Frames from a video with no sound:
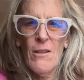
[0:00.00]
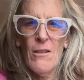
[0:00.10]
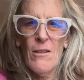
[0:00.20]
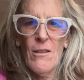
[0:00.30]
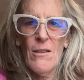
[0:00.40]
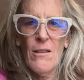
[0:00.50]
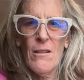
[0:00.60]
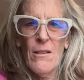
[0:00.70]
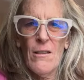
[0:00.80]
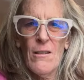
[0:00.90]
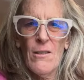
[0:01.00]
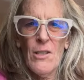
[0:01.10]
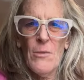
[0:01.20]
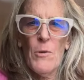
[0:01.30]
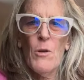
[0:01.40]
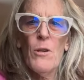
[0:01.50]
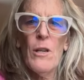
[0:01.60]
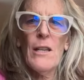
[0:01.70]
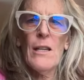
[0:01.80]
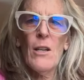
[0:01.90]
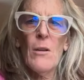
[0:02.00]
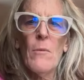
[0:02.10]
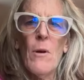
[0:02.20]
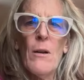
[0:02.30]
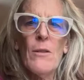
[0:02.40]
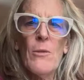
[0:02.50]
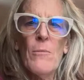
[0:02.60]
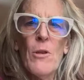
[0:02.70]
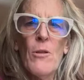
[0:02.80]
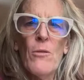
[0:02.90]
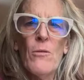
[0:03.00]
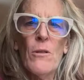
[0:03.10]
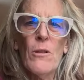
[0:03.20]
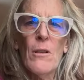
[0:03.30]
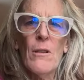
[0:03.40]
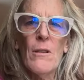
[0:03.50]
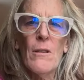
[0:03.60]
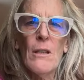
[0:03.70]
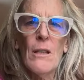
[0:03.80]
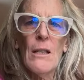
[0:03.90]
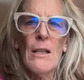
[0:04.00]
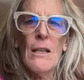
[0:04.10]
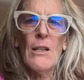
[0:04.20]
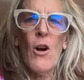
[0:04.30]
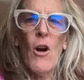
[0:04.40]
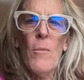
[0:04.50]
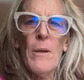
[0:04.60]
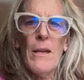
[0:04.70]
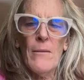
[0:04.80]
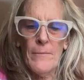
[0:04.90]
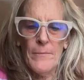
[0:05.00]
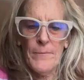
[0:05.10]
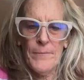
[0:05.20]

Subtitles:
Or just muting and, why don't you mute and call me?